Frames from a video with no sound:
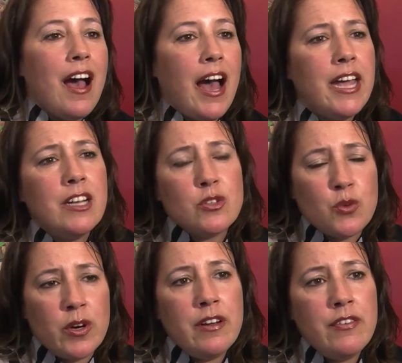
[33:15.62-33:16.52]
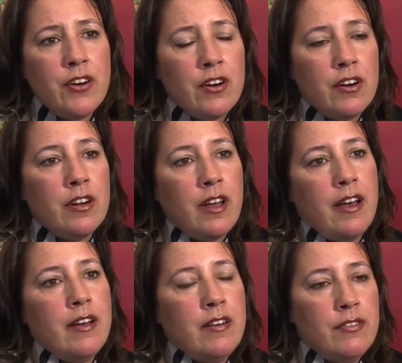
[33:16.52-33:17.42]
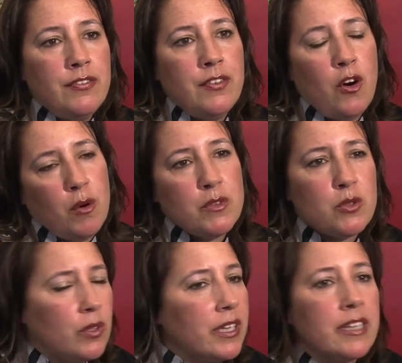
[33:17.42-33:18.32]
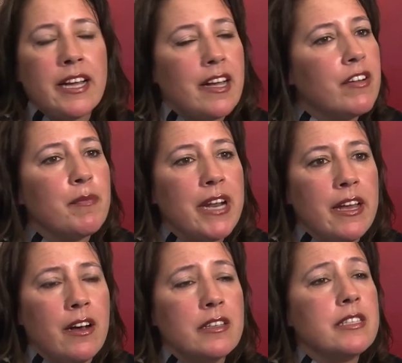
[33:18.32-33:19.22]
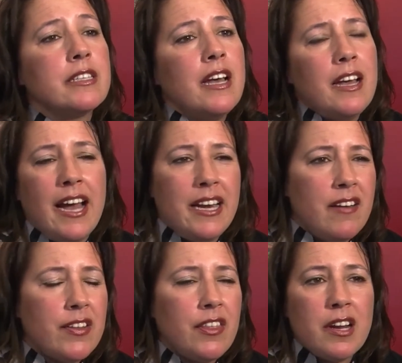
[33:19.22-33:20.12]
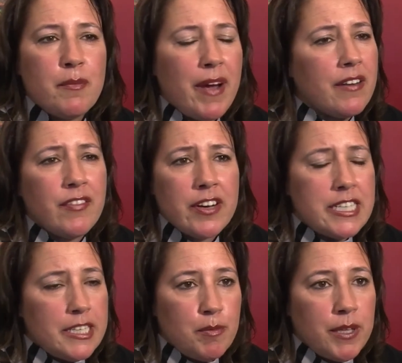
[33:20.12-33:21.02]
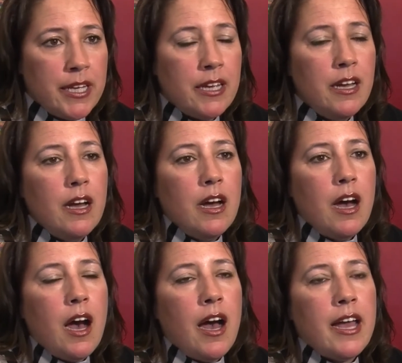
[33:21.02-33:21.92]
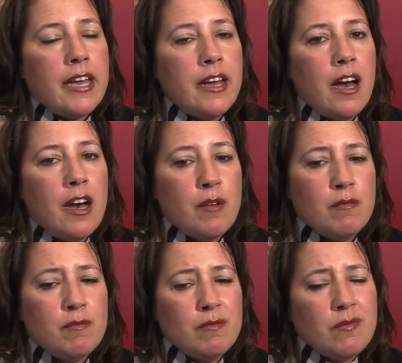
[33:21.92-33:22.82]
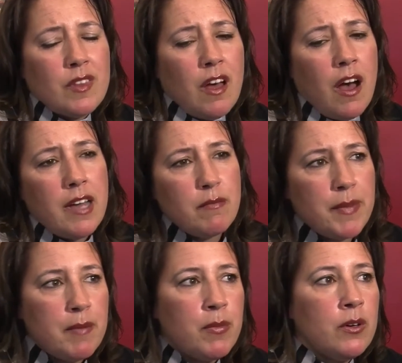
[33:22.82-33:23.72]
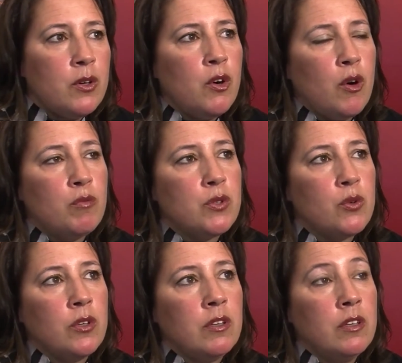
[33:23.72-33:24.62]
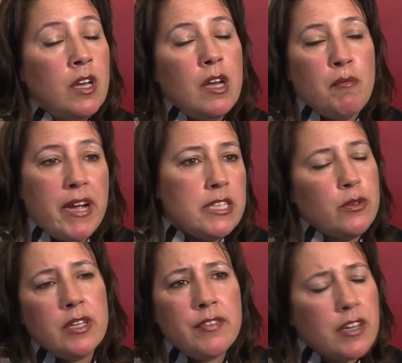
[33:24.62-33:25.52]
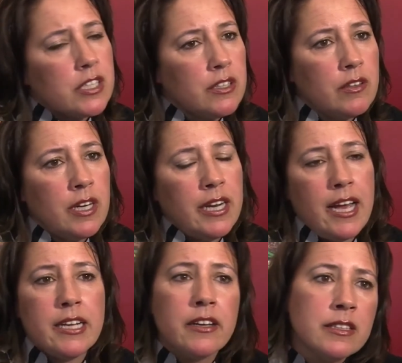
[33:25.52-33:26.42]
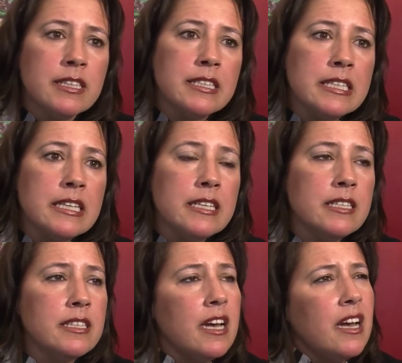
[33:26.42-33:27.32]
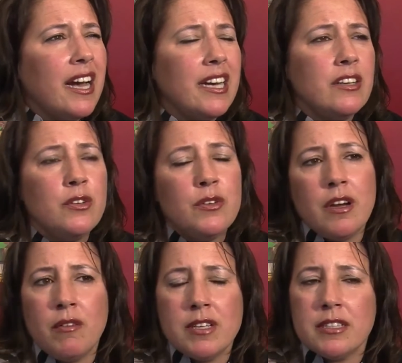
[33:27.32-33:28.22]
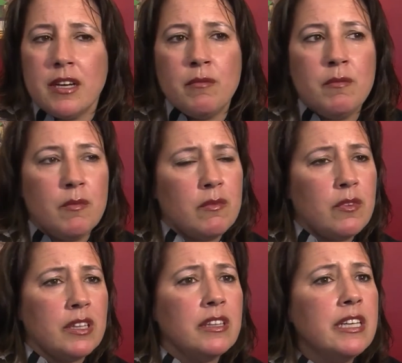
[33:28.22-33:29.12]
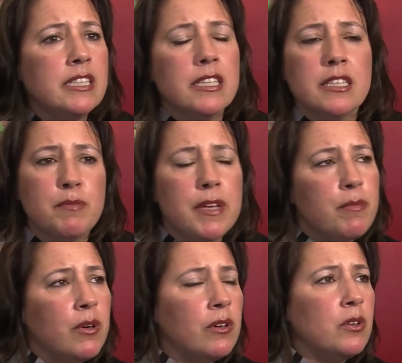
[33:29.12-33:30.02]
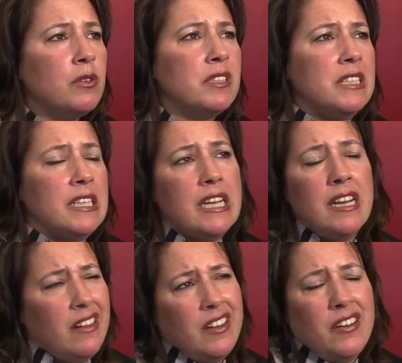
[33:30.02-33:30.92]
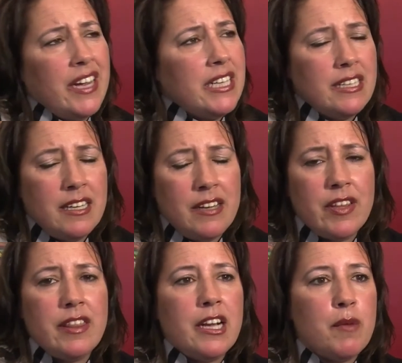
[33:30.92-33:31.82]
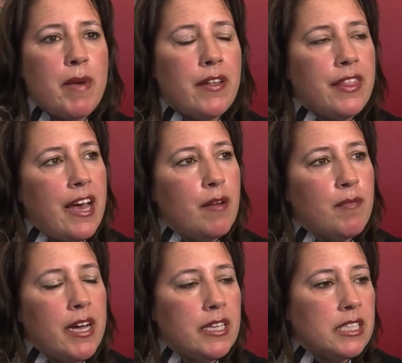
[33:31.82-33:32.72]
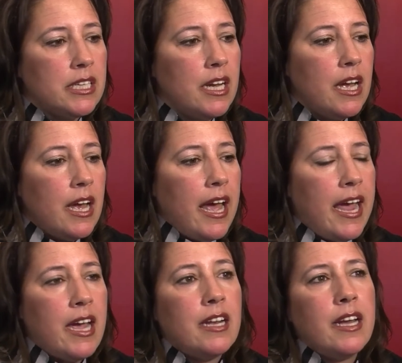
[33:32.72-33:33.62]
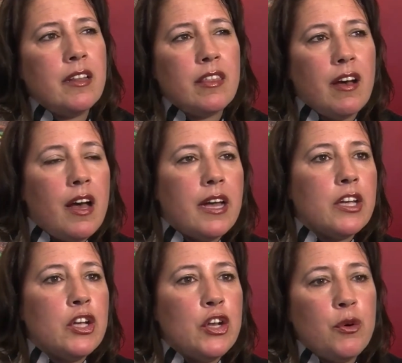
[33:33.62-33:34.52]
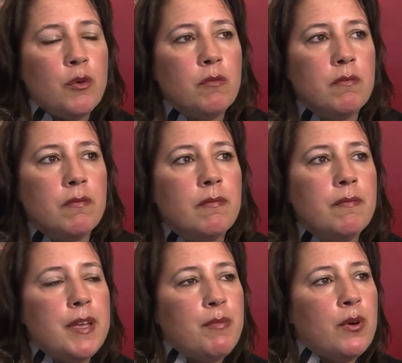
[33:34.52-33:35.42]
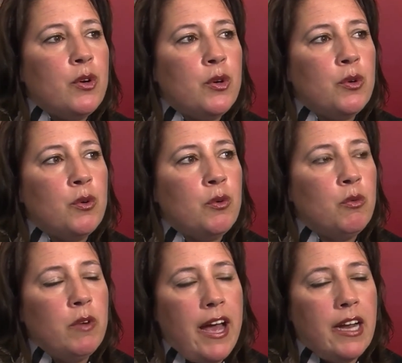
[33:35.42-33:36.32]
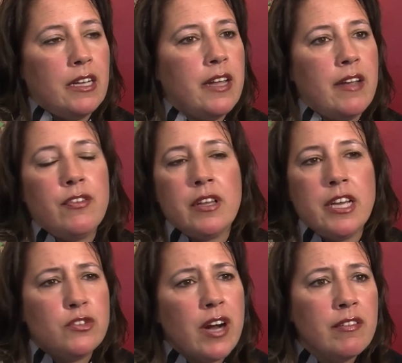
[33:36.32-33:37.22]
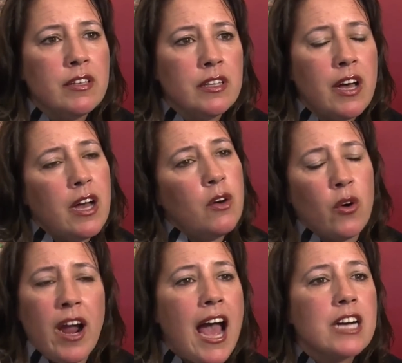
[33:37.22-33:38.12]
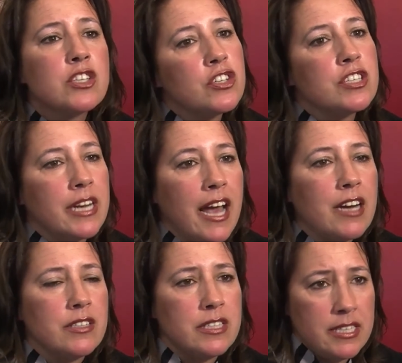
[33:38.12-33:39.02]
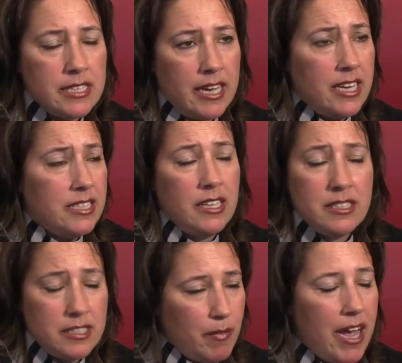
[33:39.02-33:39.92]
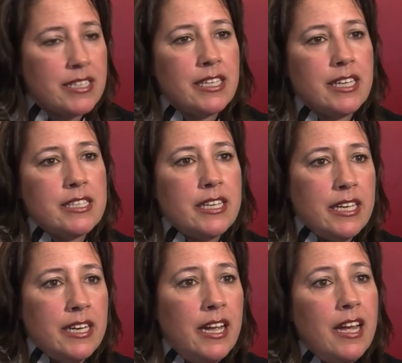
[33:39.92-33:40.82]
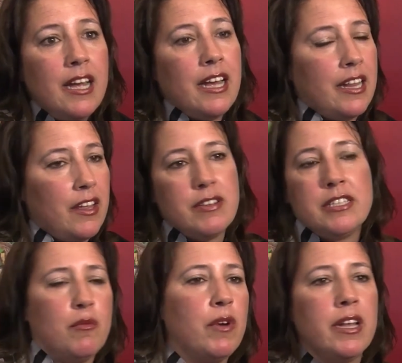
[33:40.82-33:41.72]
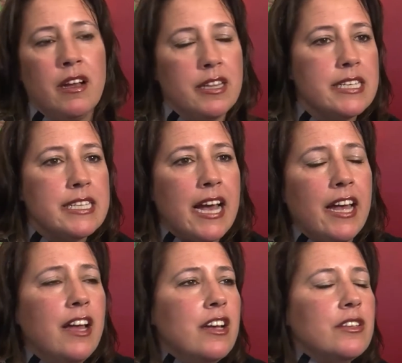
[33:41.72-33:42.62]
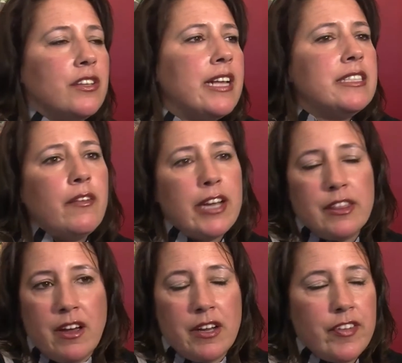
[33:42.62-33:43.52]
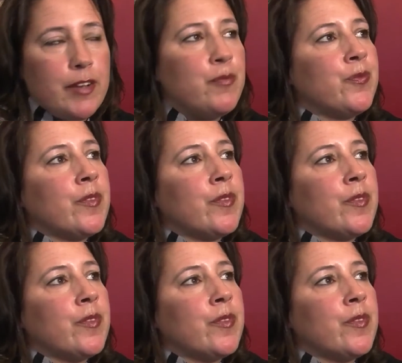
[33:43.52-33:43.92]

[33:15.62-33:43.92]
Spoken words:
I had sort of heard of homeschooling like everybody else. I never thought about it very deeply. I thought people who homeschool might do it if their children had illnesses. I knew there were some religious people who did it, although I didn't even think about that much. And I thought, people who had a life where they travel a lot, or actors and actresses. I had done some acting as a kid, and there was someone on the set. So that's how I thought of it.